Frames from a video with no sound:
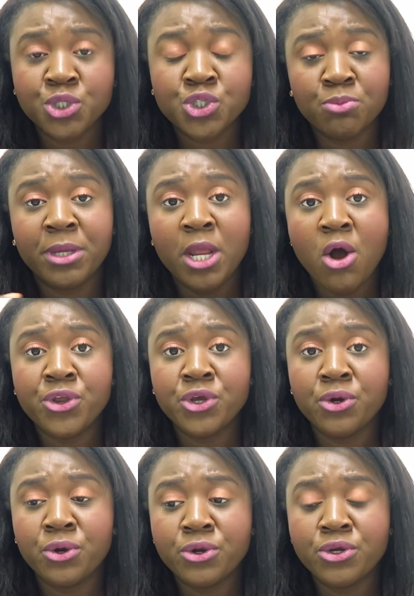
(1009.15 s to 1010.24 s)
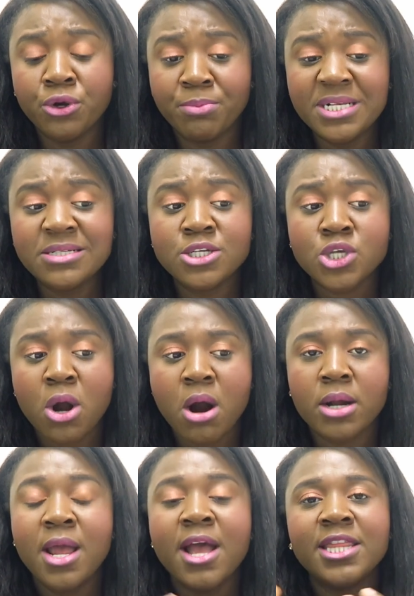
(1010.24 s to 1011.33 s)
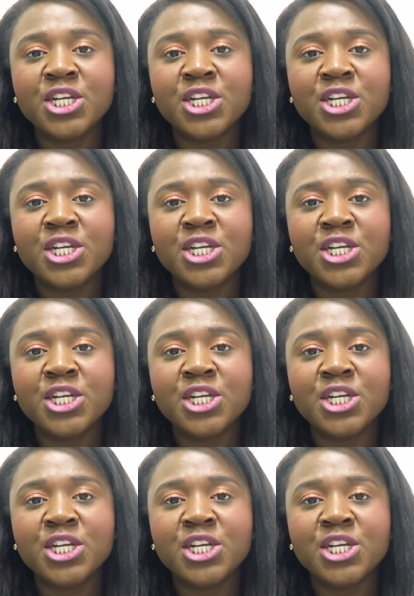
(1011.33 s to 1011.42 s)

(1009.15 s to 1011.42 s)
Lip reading: which should be on your business card,